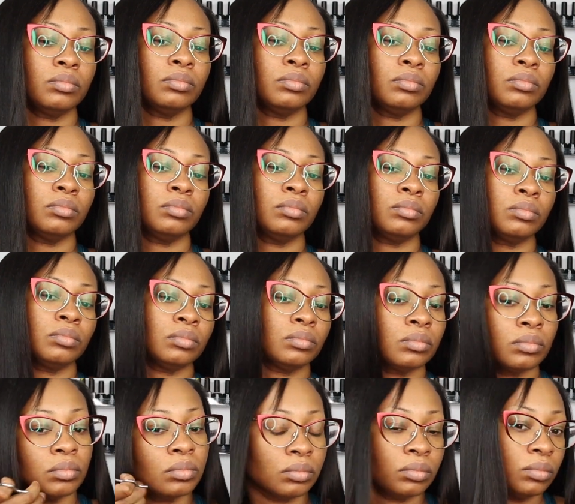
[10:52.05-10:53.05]
Don't
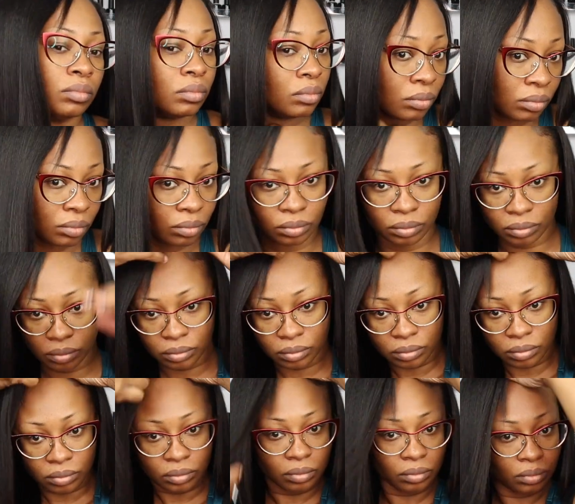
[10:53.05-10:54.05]
do it.
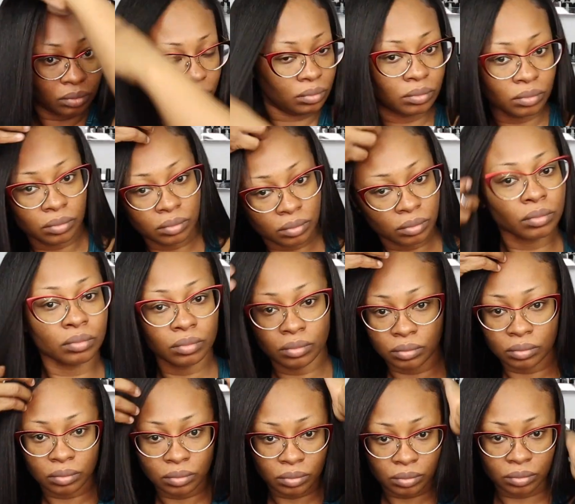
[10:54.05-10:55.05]
Get the kinky
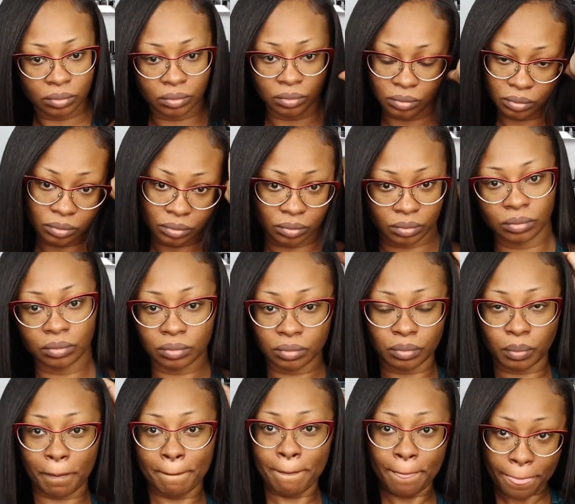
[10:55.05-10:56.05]
straight.
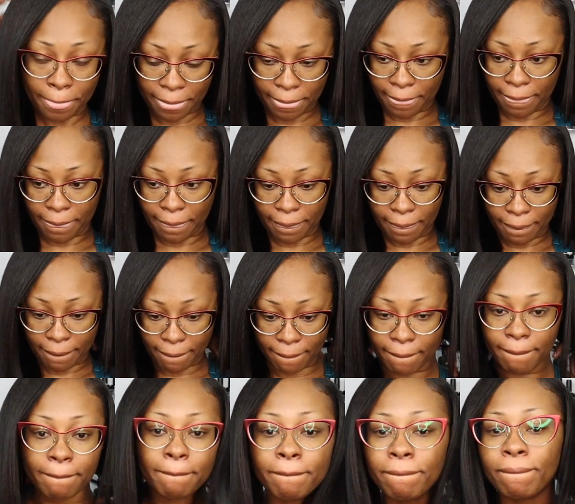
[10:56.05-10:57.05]

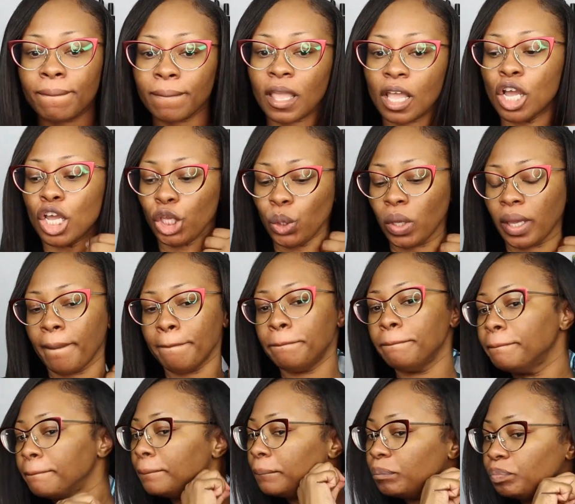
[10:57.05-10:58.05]
So I cut some
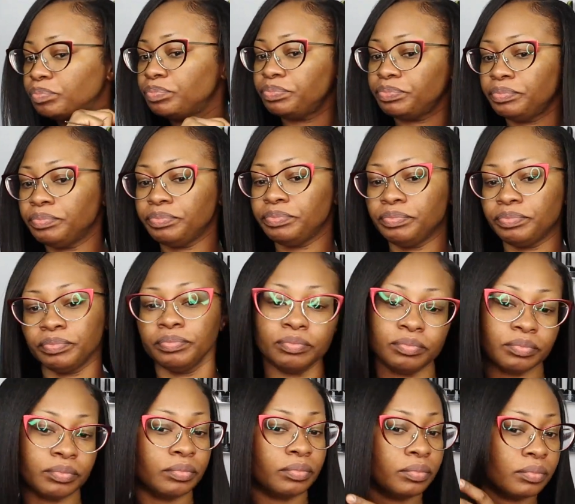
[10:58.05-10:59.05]
layers
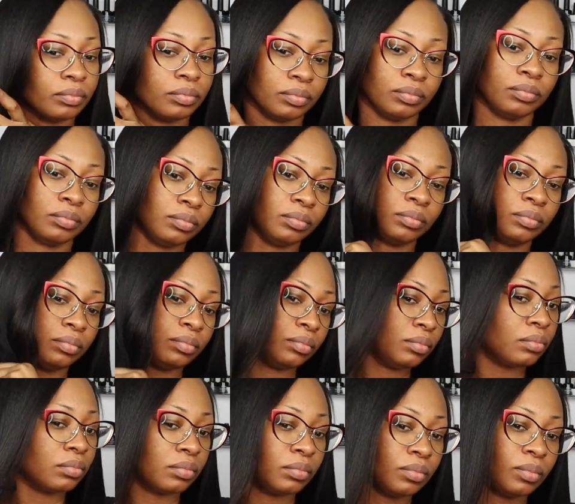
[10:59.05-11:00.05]
in my hair
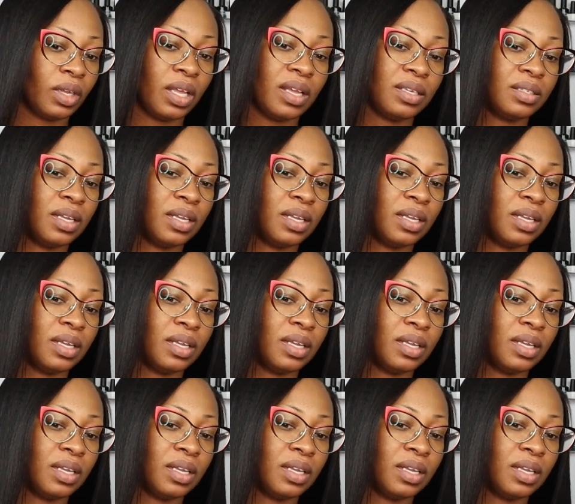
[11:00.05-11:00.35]
and then I